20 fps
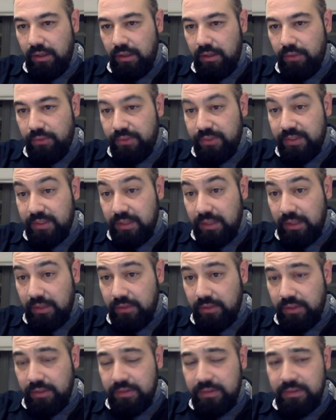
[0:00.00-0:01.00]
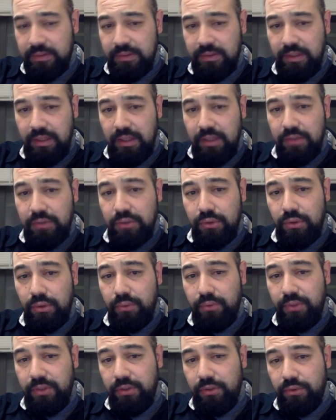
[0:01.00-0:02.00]
physical addresses. So
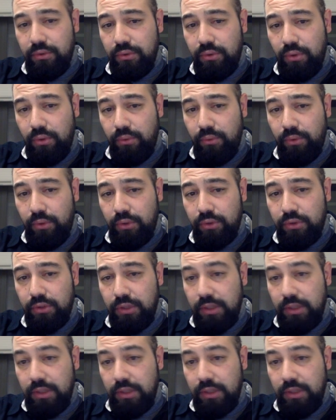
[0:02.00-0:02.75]
we need to convert,